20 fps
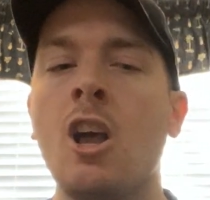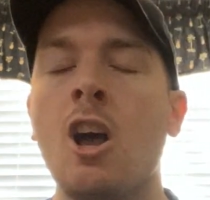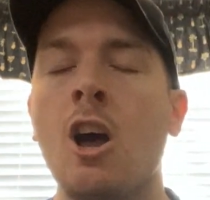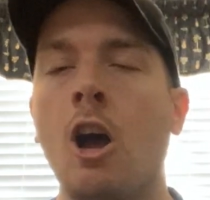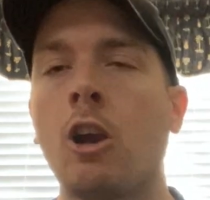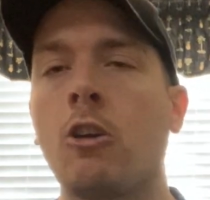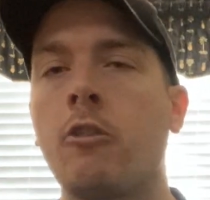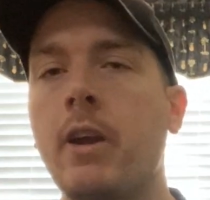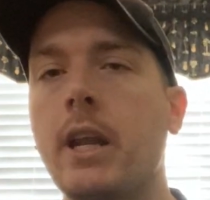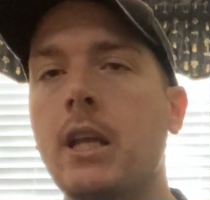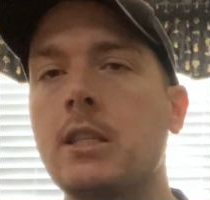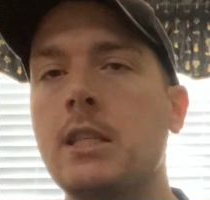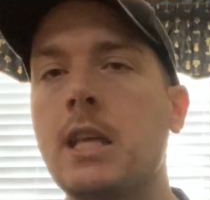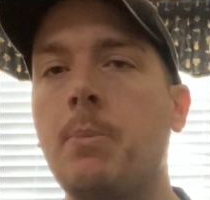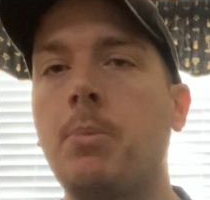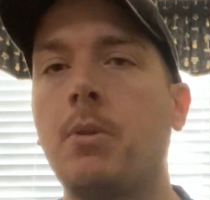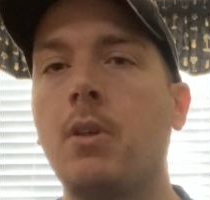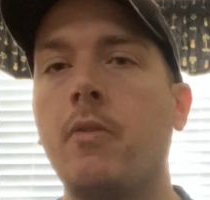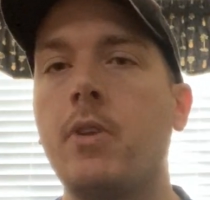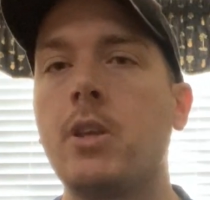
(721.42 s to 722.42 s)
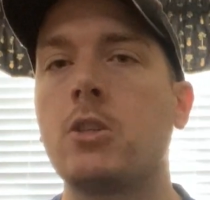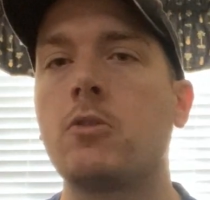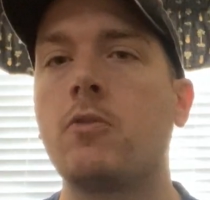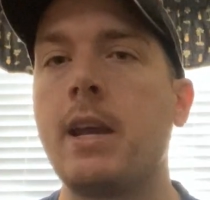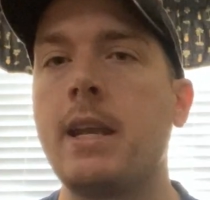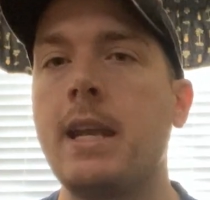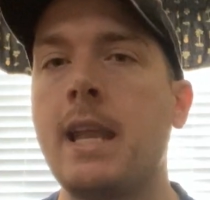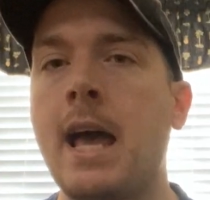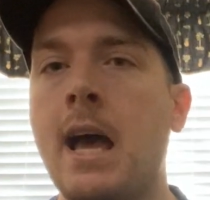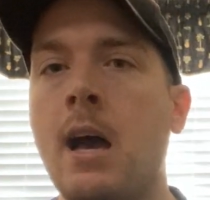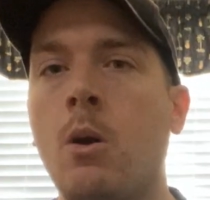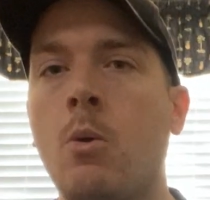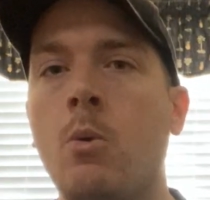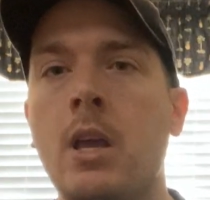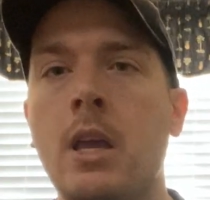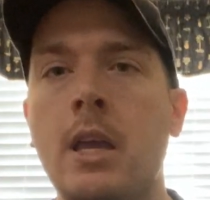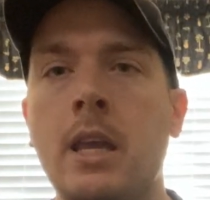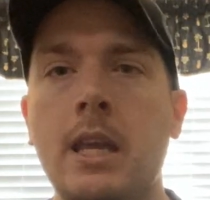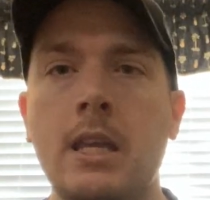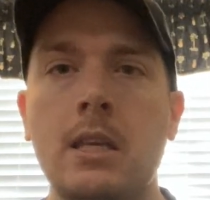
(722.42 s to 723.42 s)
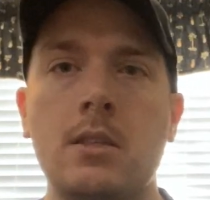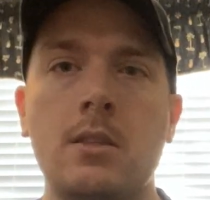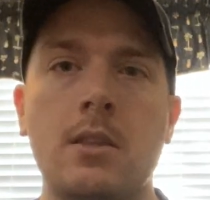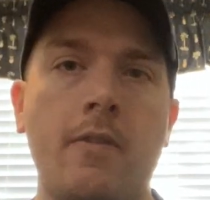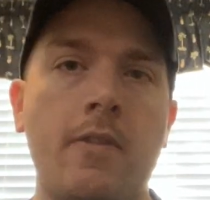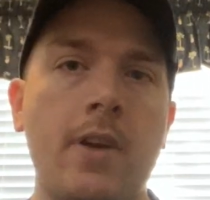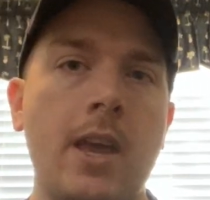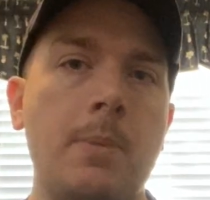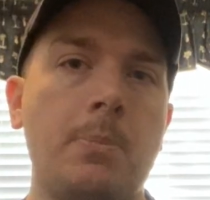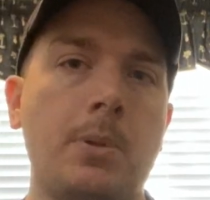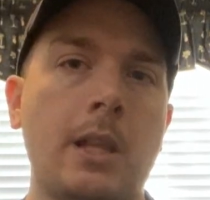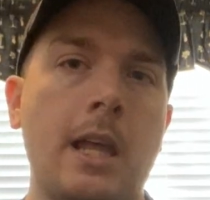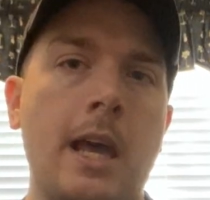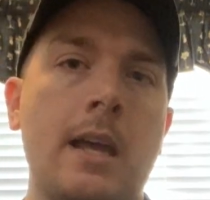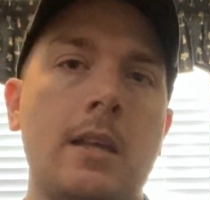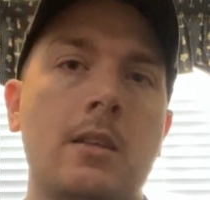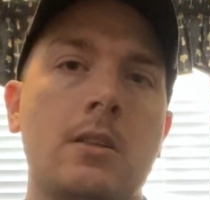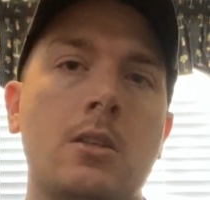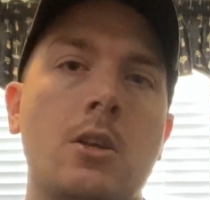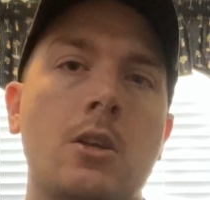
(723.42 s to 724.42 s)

A great example of this right now is the Vape Lance,